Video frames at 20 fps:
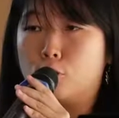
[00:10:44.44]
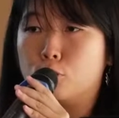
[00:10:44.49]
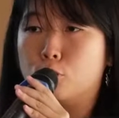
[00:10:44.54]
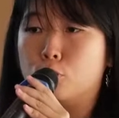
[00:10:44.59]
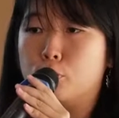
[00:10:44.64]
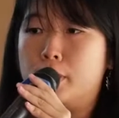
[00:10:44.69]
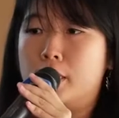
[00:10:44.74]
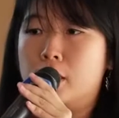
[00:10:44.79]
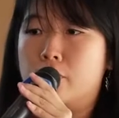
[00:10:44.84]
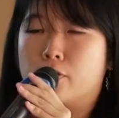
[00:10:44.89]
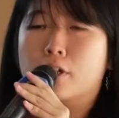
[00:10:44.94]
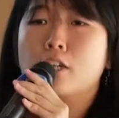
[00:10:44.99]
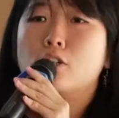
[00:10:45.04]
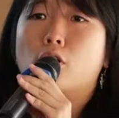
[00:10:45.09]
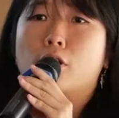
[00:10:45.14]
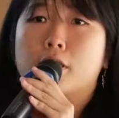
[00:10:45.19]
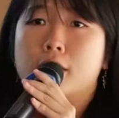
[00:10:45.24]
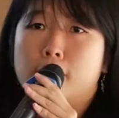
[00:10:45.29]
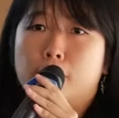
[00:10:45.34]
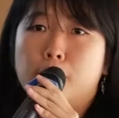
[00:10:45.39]
who is very
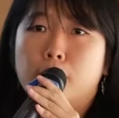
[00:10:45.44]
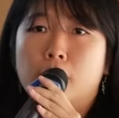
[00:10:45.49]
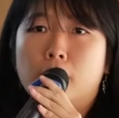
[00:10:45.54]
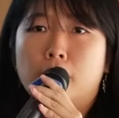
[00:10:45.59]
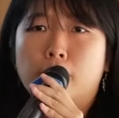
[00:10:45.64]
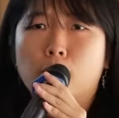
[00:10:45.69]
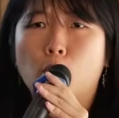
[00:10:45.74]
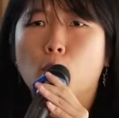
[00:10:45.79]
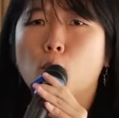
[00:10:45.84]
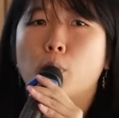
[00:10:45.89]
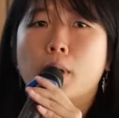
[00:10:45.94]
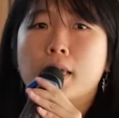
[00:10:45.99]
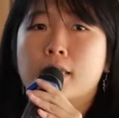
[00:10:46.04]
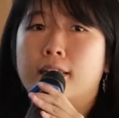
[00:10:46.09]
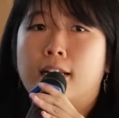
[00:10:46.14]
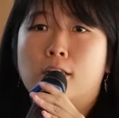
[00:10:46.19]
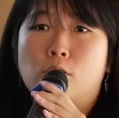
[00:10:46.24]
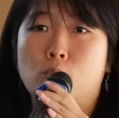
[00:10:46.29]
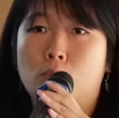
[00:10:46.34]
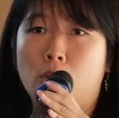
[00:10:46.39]
gossipy, always
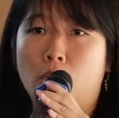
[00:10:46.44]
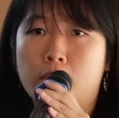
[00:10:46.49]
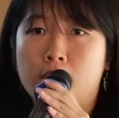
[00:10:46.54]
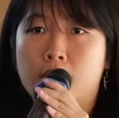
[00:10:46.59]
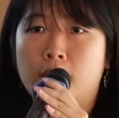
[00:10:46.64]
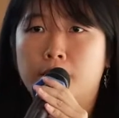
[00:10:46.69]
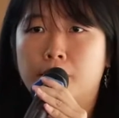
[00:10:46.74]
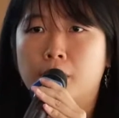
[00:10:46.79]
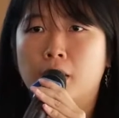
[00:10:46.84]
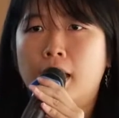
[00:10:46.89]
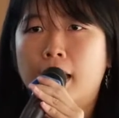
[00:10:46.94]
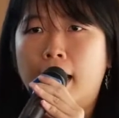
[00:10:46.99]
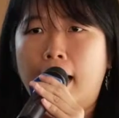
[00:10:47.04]
likes to gossip,